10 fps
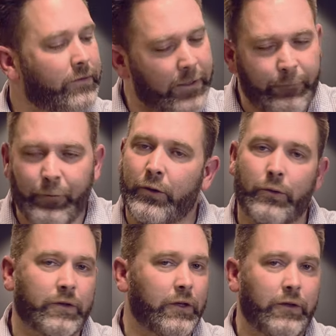
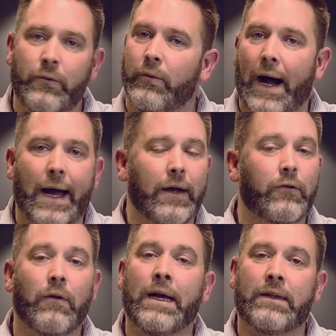Difficult to do, I
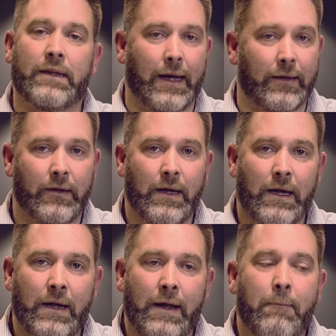grant that.
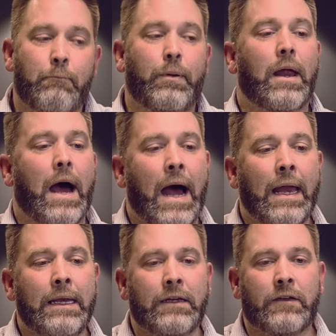But
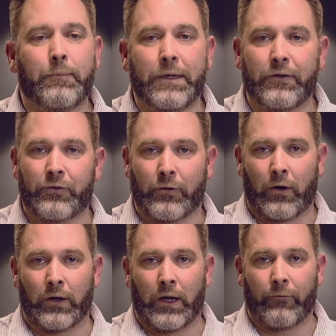I need to be
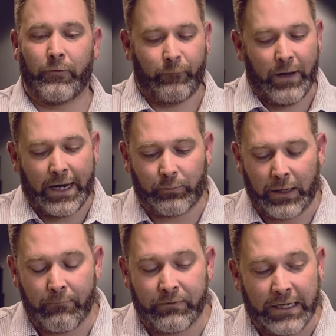strong enough. In fact,
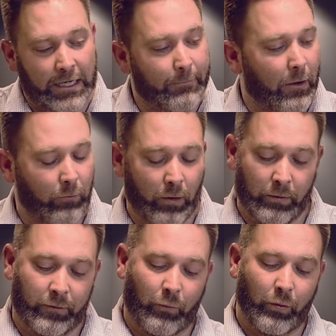when I'm thinking about
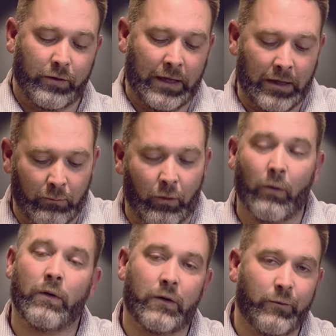Romans fourteen and
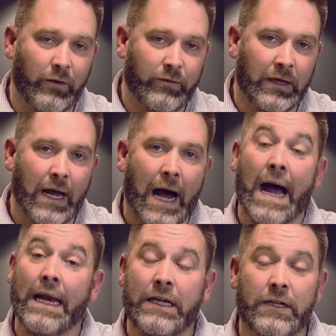Romans fifteen,
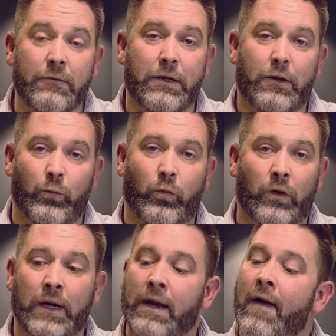I need to be the
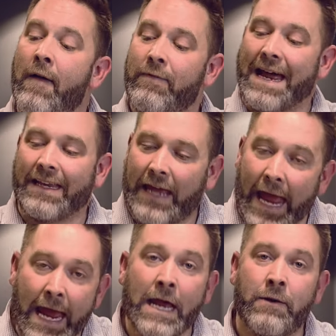one that
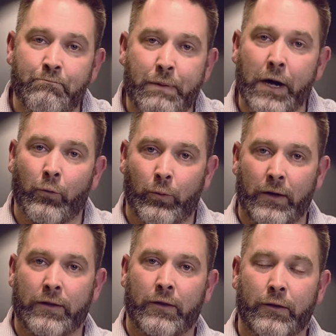can bear
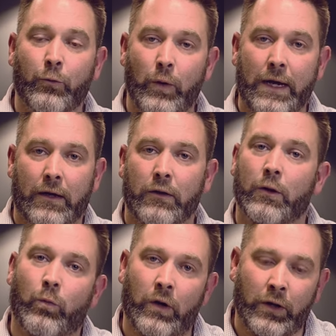with the weak,
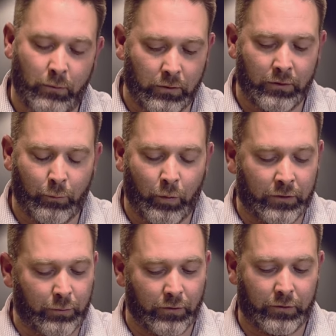the one who are,
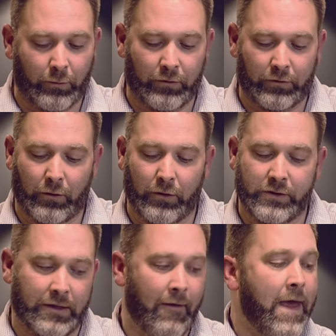ones who are so
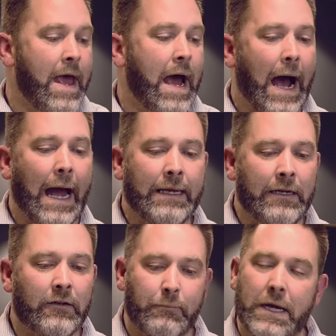discouraging. I
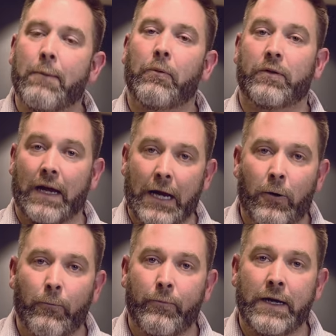need to be able to
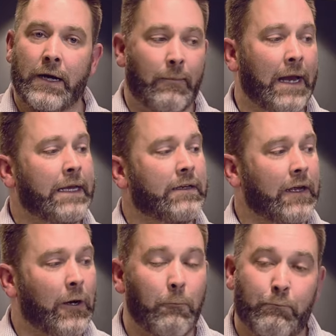help them. I need
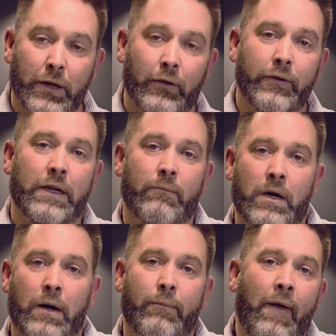to help build
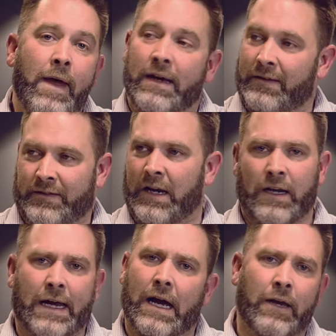them up instead
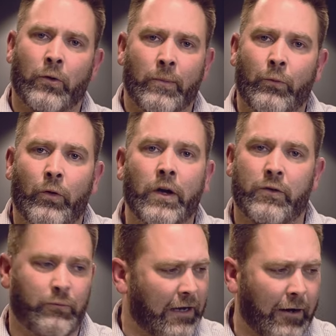of, like I normally want
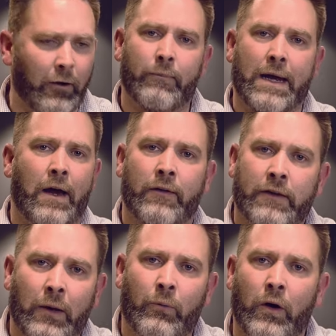to do, tear them down,
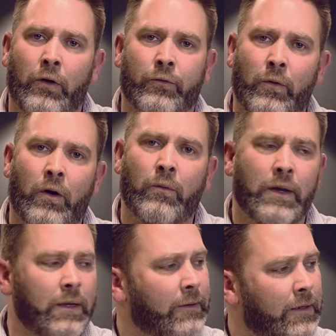tell them what all's wrong
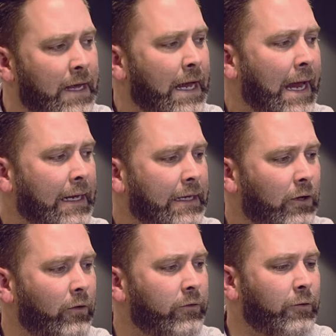with them and, and
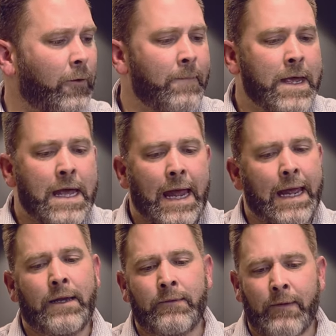get onto them.
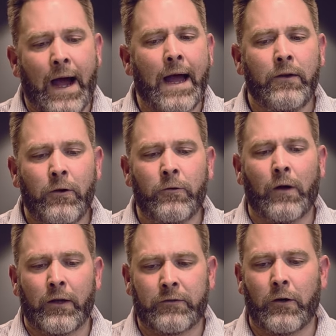And I
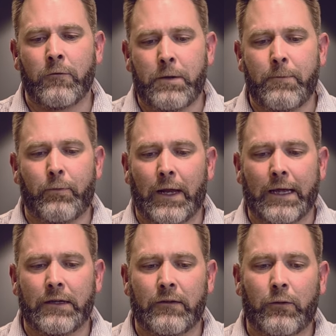know a certain people
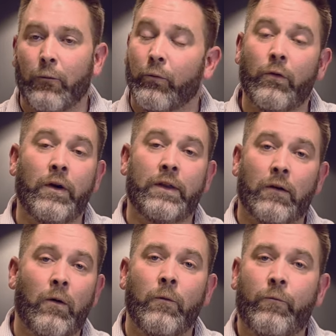like this who ruined
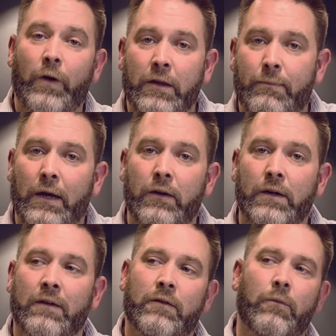their own faith by
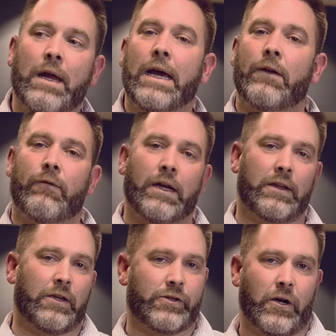looking so negatively
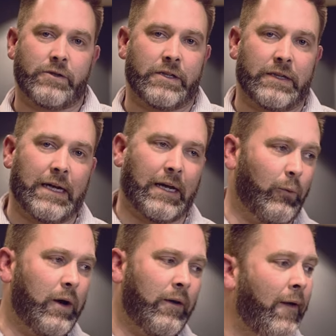at the church and
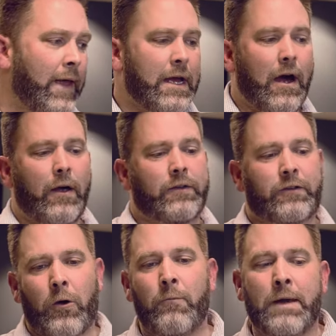thinking, well, uh,
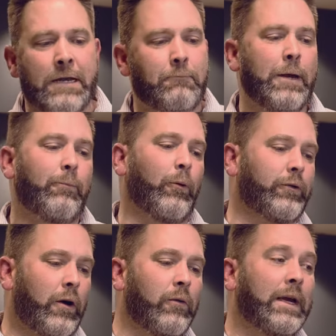so many people
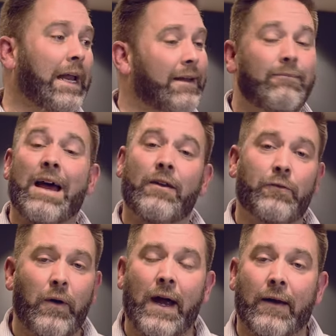don't get it.
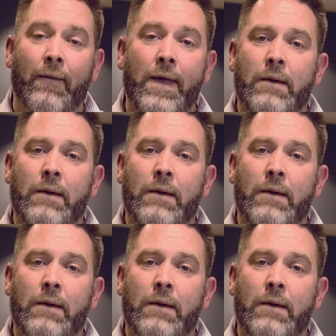That's right.